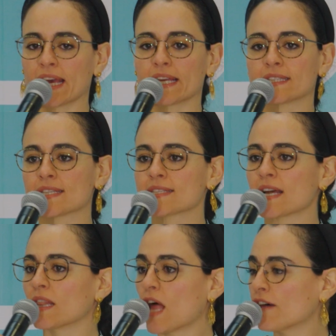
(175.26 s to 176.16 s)
It is
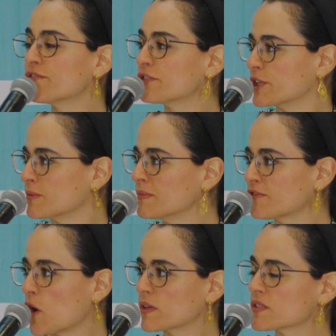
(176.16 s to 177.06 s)
a law firm
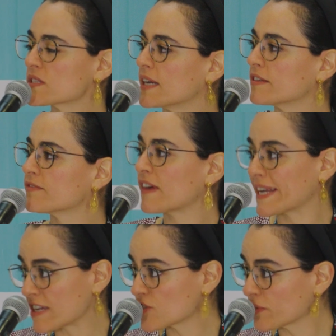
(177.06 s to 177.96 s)
focused on
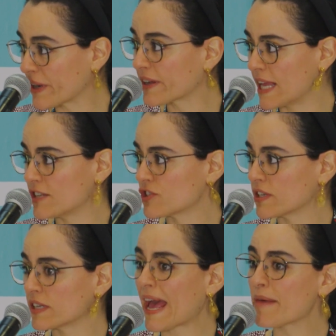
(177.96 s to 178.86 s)
financial
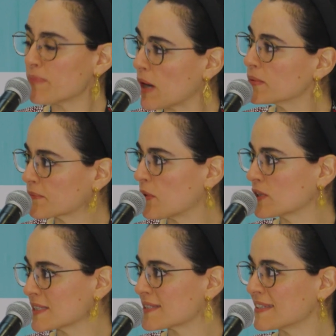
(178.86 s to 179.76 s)
regulation and public
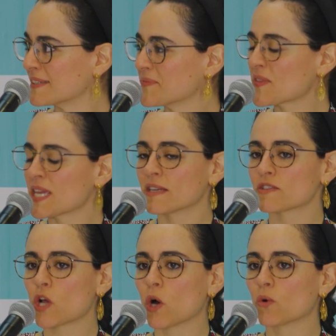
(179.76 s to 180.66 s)
policy.
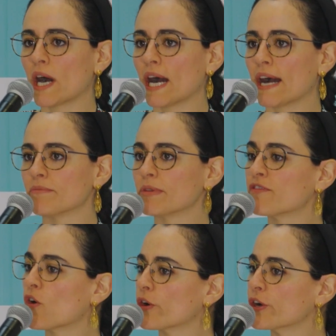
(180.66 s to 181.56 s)
So
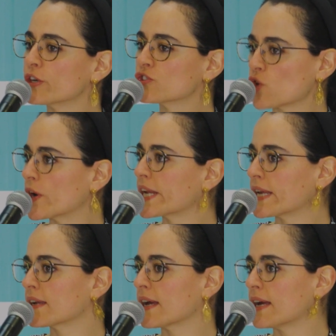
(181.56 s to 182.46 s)
before
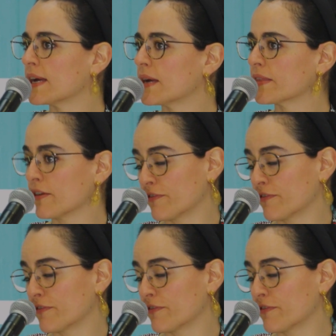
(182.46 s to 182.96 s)
joining the